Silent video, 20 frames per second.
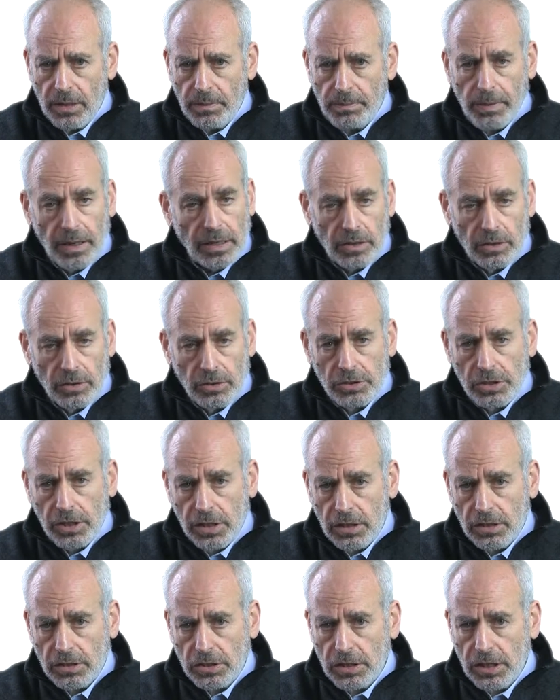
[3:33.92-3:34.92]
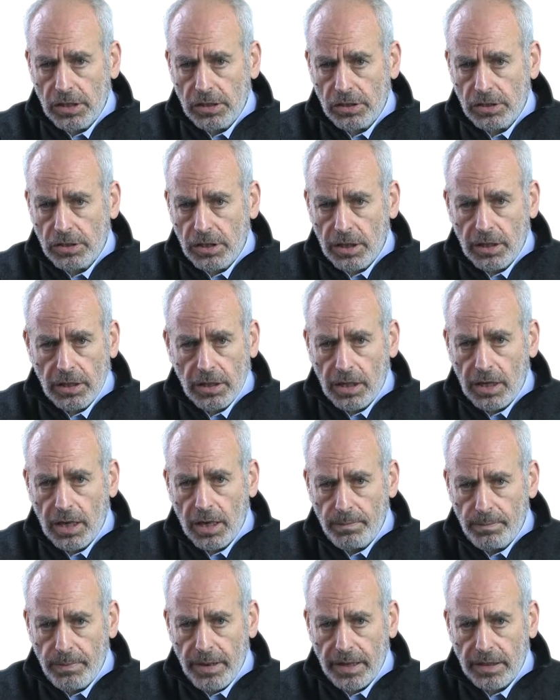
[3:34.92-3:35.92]
But New Zealand says they're going to
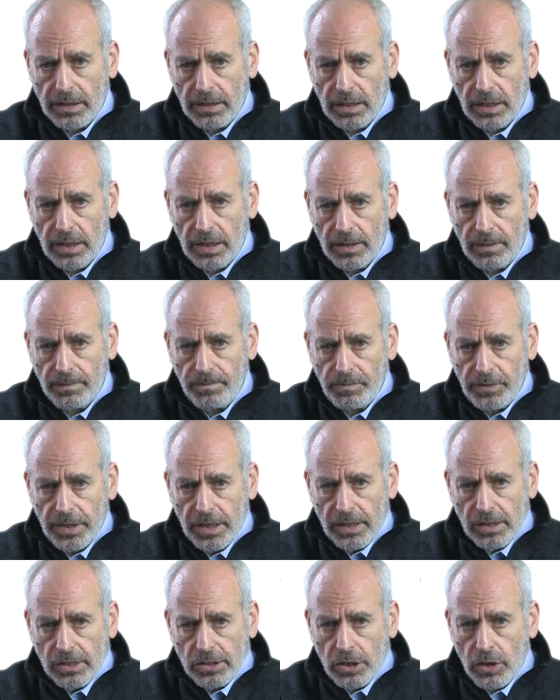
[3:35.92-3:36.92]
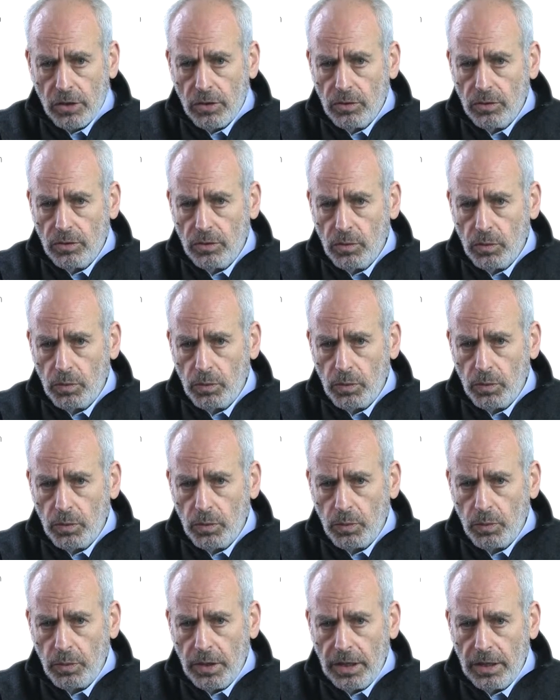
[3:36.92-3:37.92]
come back to that. So
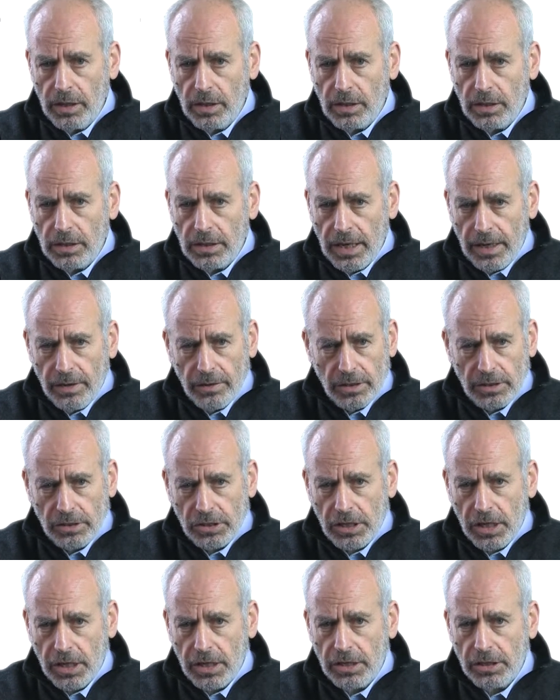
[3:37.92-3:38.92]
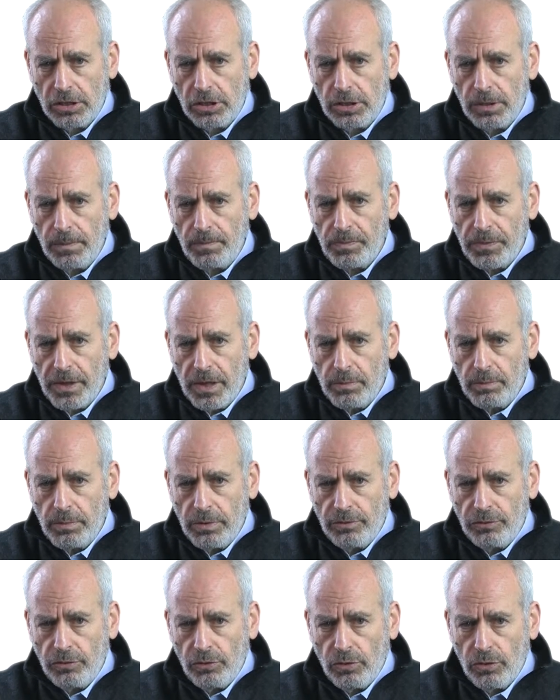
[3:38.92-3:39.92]
we're now at a stage
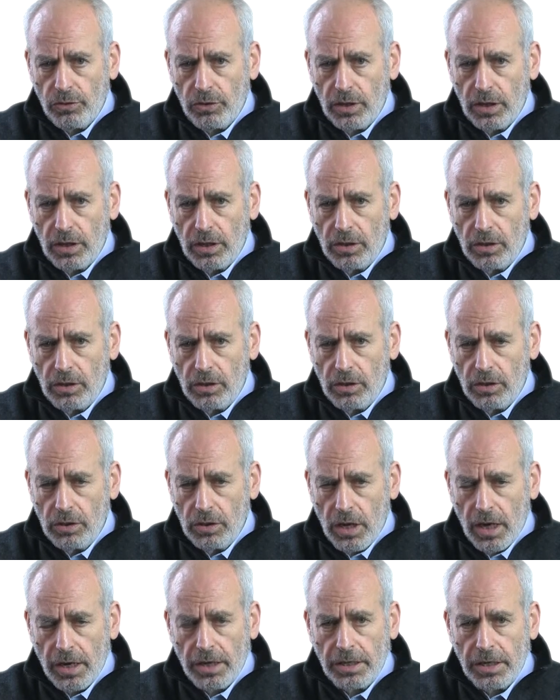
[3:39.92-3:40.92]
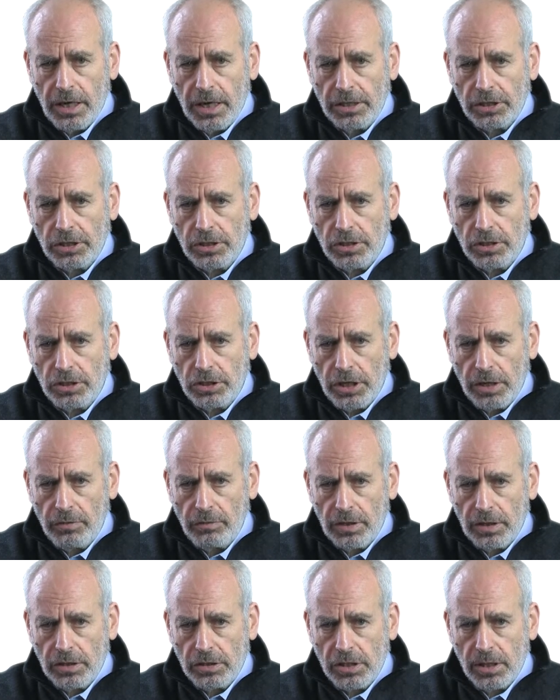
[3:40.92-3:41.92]
before the United Nations
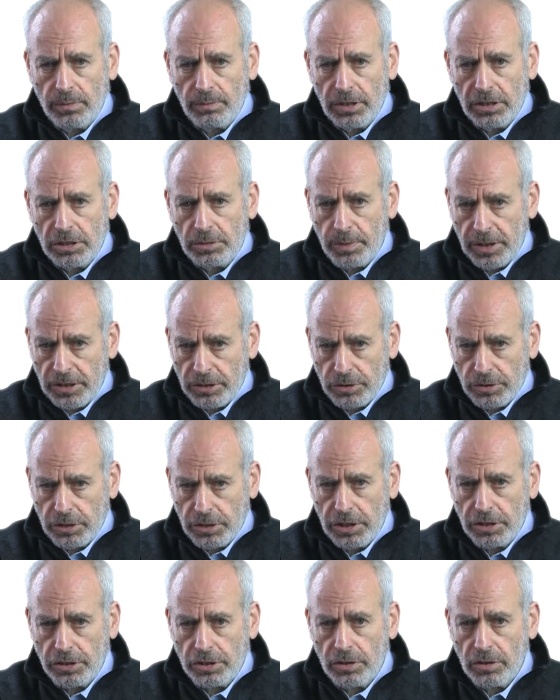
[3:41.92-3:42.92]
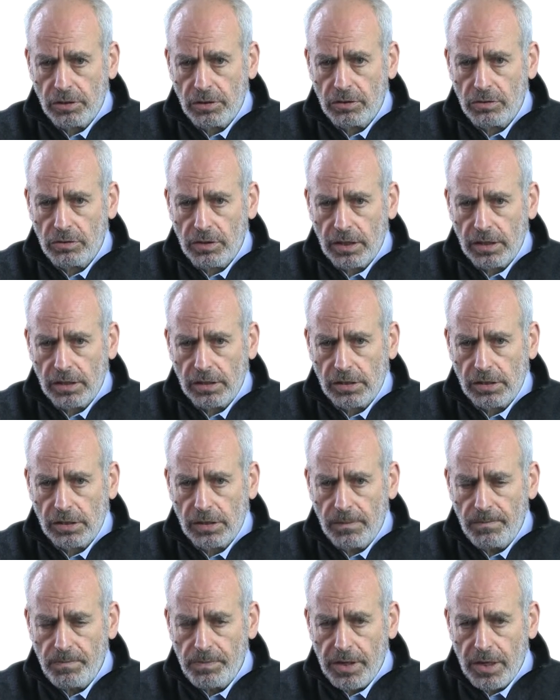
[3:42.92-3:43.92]
General Assembly Special Session on Drugs,
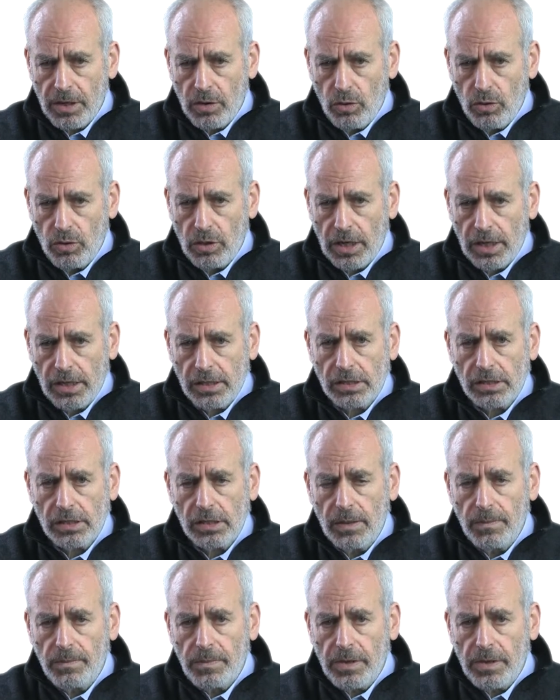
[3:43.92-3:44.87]
UNGAS,